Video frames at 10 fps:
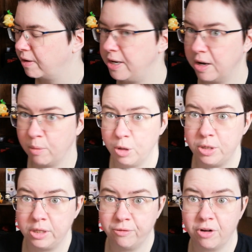I
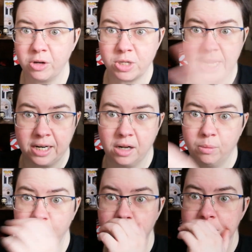uploaded the files I hadn't
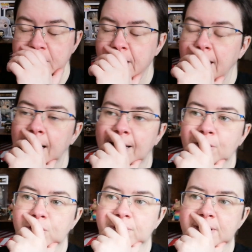uploaded to the
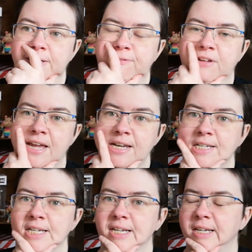cloud, ready for
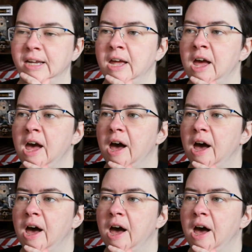editing